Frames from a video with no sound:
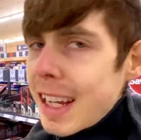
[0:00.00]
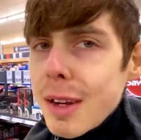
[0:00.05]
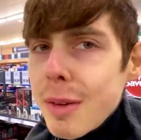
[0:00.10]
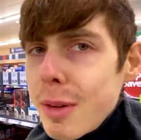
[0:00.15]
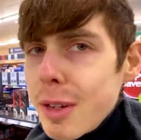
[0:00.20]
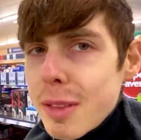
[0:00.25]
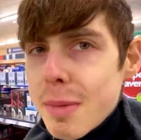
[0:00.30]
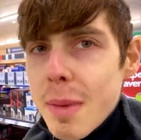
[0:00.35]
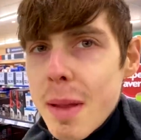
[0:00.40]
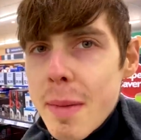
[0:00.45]
it
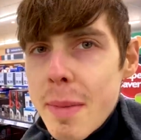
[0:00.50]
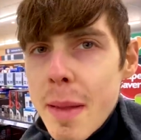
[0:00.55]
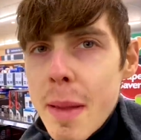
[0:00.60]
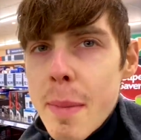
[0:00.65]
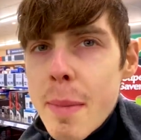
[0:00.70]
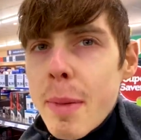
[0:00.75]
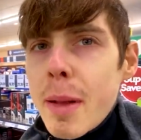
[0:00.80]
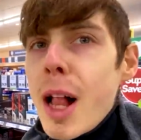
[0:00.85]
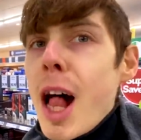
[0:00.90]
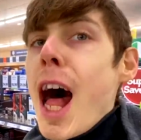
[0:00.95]
with me,
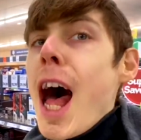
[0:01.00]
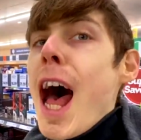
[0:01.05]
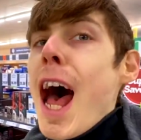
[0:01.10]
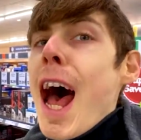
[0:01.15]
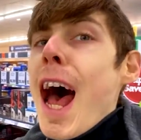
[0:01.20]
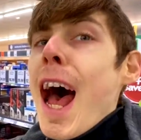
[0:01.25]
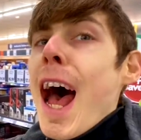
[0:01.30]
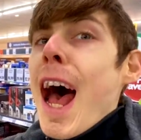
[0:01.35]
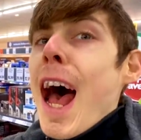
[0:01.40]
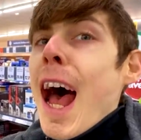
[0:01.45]
people.
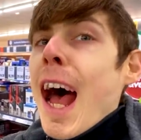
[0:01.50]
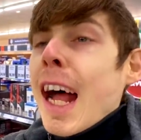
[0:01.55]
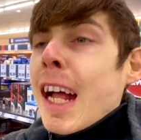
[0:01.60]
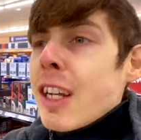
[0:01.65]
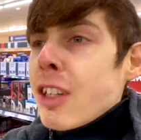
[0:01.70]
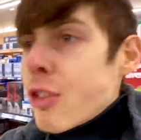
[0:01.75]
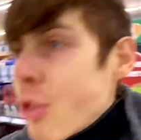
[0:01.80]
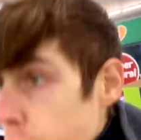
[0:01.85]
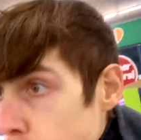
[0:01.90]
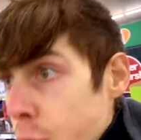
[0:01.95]

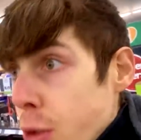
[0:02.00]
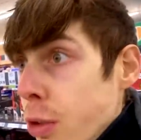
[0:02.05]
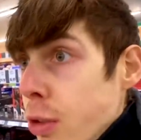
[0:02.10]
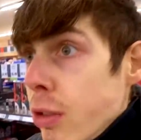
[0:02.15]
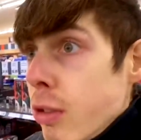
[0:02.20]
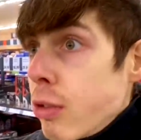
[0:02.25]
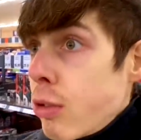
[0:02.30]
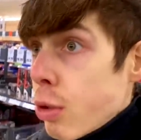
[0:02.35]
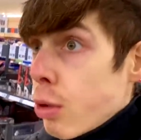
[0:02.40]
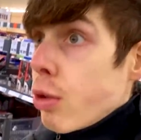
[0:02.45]

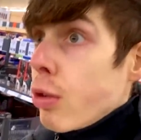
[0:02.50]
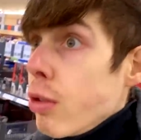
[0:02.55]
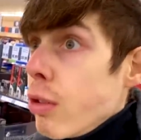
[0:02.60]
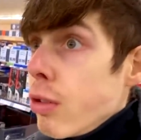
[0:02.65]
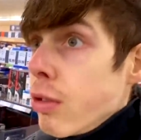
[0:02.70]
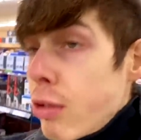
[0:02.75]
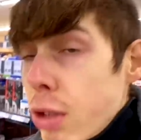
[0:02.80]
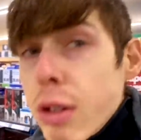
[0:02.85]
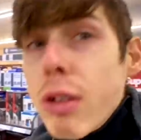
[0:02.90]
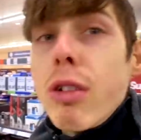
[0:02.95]

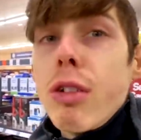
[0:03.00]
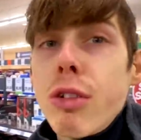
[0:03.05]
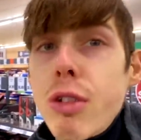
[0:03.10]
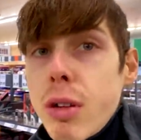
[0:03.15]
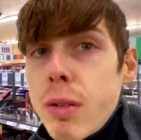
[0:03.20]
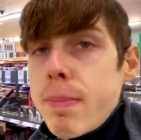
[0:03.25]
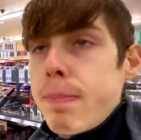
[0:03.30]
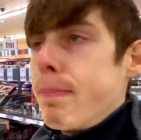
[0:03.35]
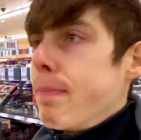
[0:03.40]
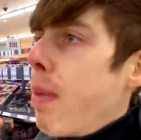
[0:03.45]

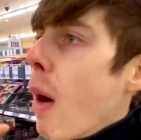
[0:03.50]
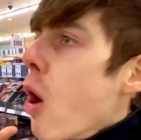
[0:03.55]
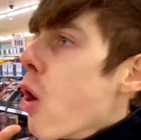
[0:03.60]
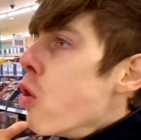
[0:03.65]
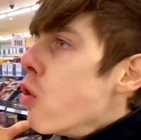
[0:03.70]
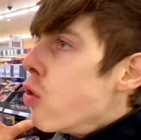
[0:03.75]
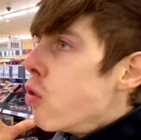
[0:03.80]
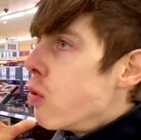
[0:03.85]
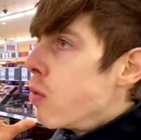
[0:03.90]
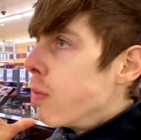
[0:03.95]
Do-do-do-do-do-do-do,
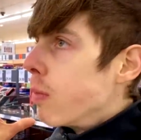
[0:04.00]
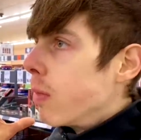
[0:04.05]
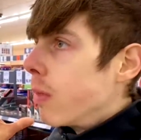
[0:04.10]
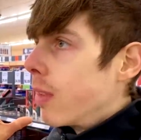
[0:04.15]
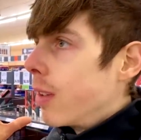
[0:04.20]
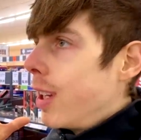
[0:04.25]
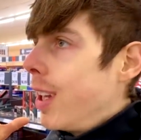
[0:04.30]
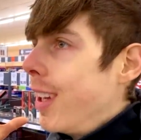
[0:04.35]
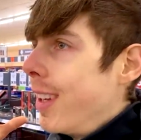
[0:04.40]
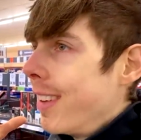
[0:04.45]
boom.
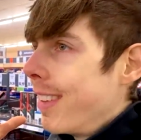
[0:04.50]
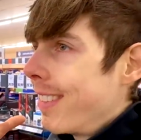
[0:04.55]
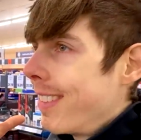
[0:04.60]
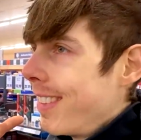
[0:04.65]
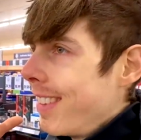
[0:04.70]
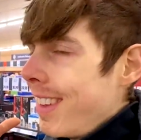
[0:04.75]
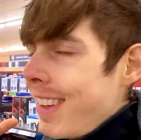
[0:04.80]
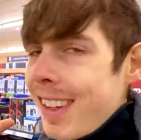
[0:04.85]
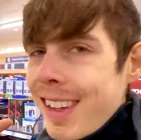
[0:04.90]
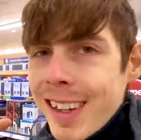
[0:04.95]

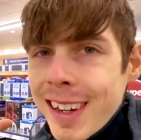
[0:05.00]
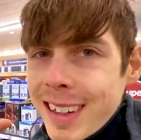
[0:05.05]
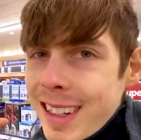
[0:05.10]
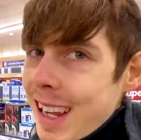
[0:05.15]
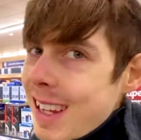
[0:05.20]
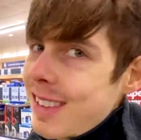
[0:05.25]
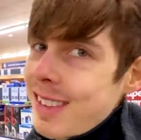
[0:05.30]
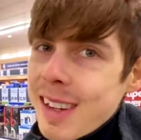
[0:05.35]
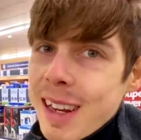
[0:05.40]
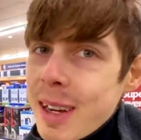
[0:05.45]

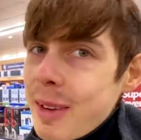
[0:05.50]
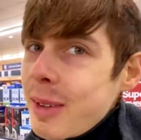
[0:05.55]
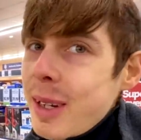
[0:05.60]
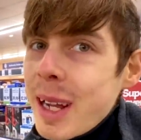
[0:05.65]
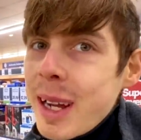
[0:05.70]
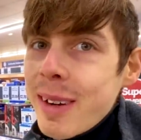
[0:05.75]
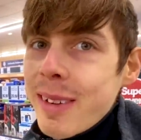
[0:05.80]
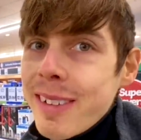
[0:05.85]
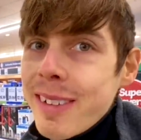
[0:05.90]
Okay, so here we go.